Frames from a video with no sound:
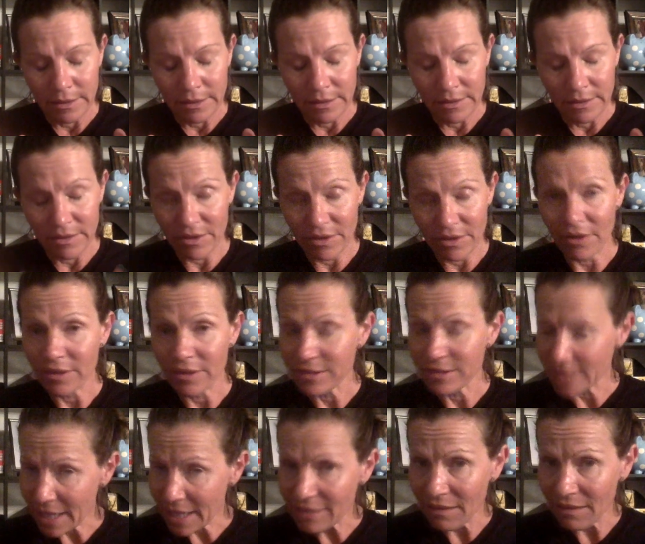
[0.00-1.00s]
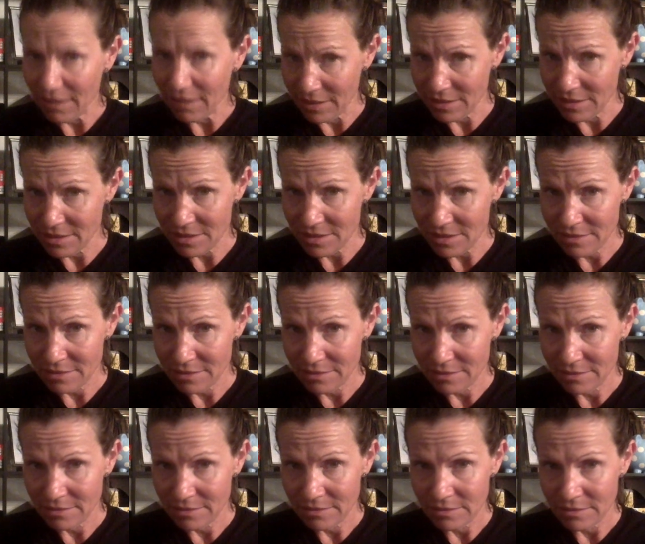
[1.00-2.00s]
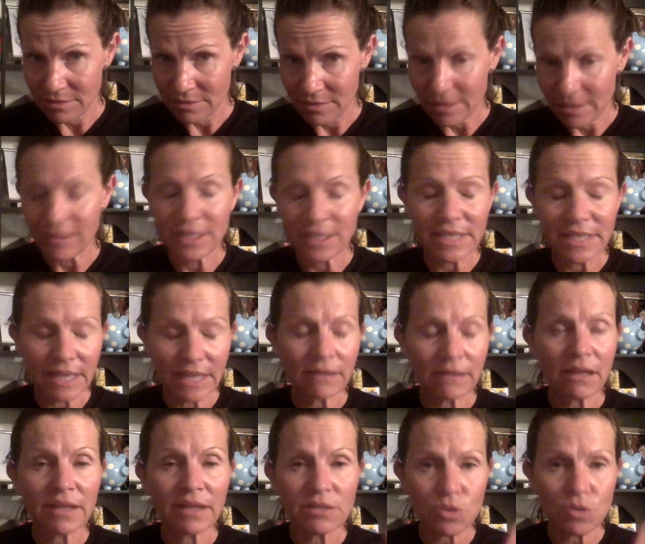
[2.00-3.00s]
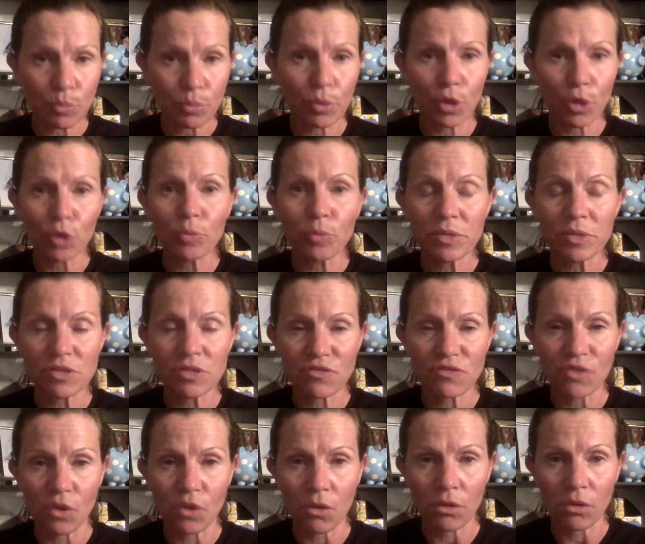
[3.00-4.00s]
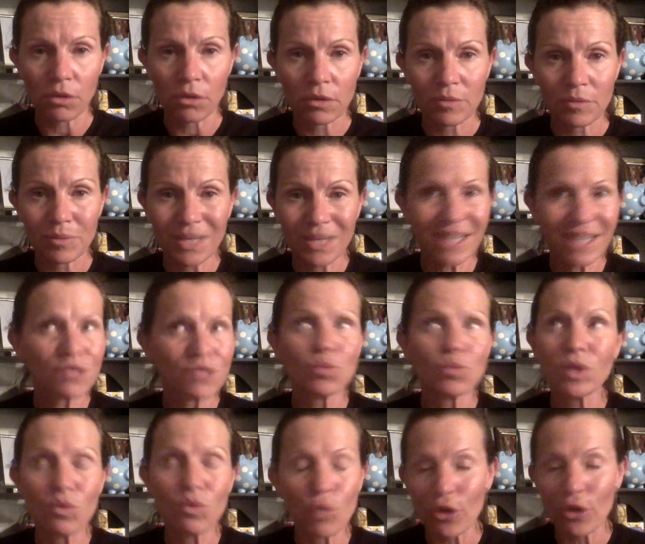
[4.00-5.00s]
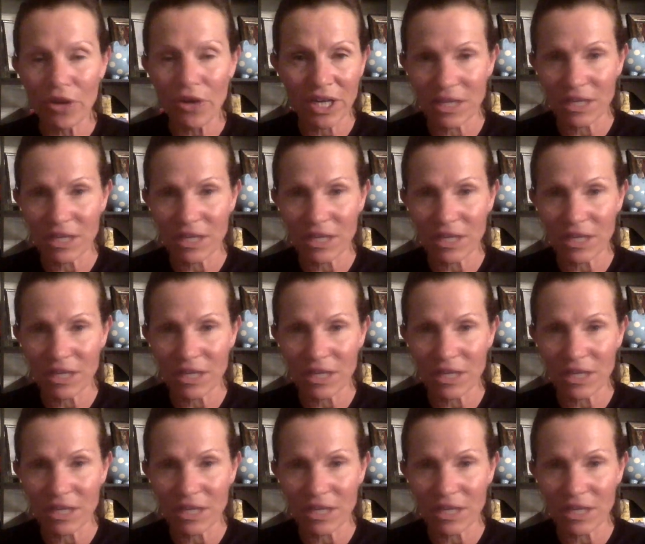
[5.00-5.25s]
there are deadlines, and the deadlines are purposeful because we work in